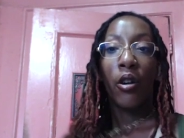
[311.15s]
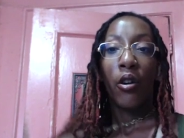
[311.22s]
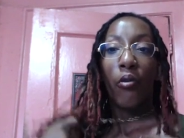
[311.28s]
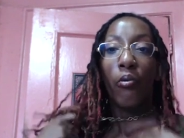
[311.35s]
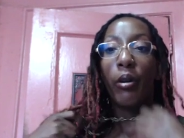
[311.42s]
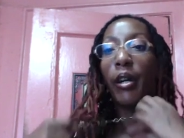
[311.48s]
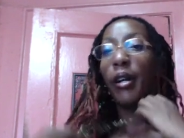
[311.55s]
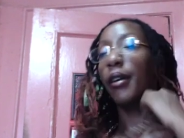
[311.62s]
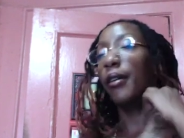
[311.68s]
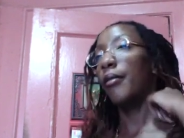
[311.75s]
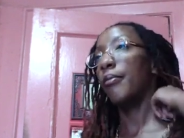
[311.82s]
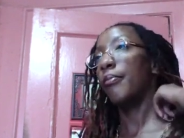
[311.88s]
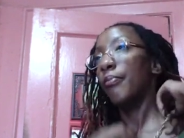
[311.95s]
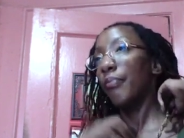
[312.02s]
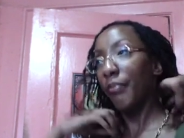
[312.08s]
where
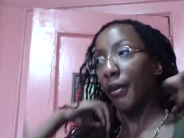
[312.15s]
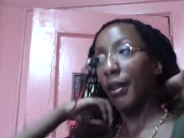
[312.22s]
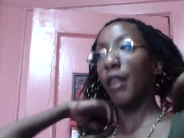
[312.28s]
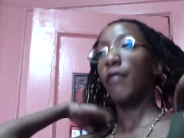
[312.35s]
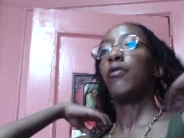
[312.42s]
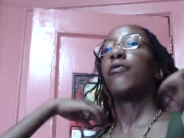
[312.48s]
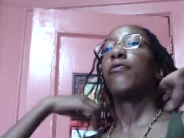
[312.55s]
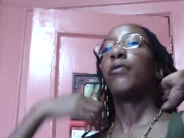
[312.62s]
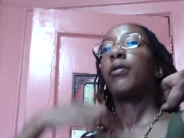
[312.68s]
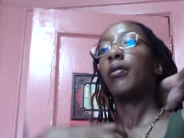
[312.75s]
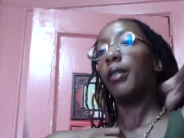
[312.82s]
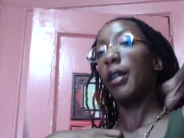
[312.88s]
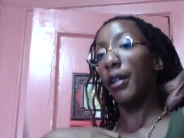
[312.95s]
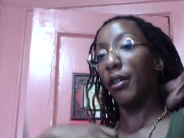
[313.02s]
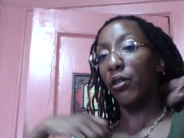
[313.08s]
if you feel
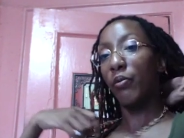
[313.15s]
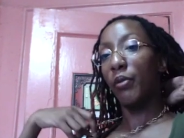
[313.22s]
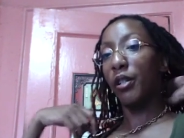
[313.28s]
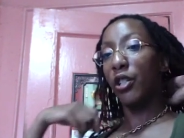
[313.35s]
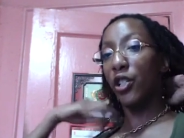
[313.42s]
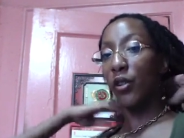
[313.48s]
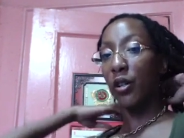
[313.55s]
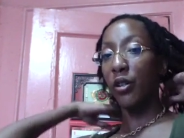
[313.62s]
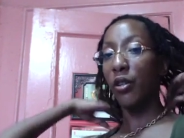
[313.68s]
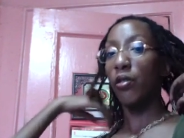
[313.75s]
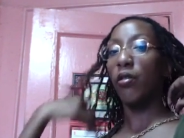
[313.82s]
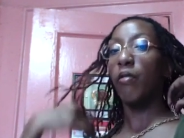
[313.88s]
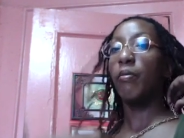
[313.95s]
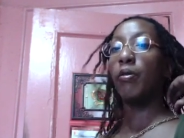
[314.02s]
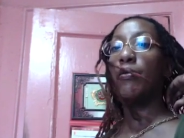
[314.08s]
like you want to strengthen
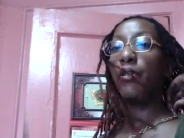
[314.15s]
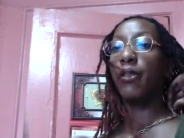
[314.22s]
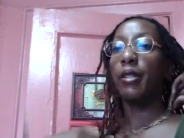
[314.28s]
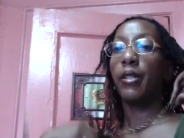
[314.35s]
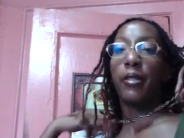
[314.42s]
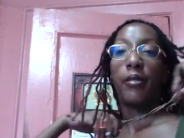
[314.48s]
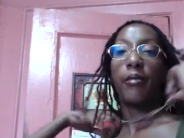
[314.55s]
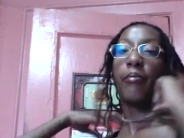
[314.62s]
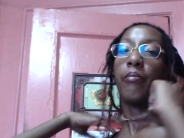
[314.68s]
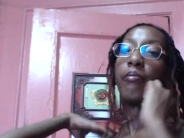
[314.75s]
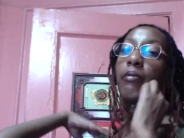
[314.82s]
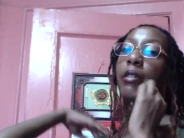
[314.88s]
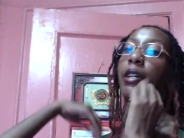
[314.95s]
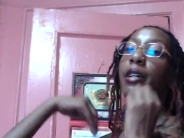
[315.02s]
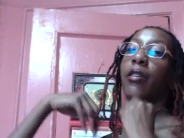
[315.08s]
your immune system,
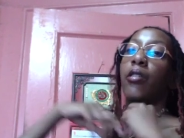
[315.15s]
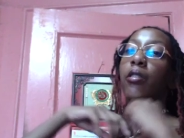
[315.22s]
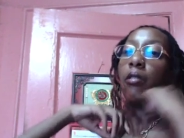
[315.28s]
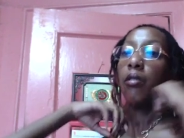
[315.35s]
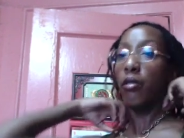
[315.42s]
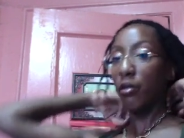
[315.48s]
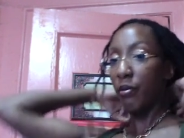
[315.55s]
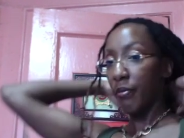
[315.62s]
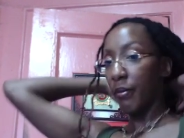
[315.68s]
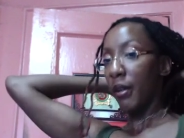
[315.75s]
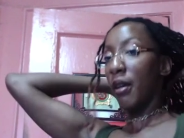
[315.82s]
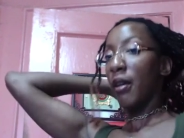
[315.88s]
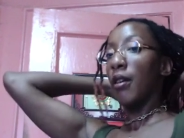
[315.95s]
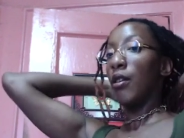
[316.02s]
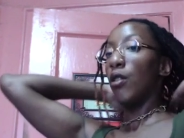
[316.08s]
like
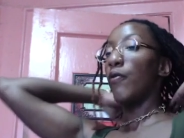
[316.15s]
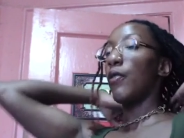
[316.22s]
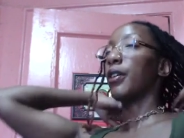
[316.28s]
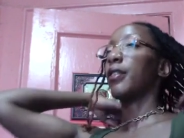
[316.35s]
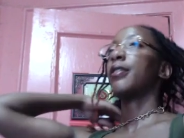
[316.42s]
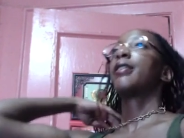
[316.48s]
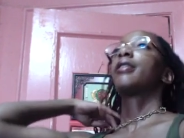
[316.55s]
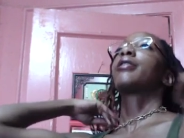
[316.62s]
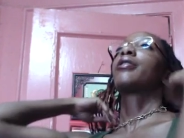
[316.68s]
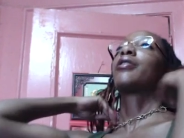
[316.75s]
you feel like you're getting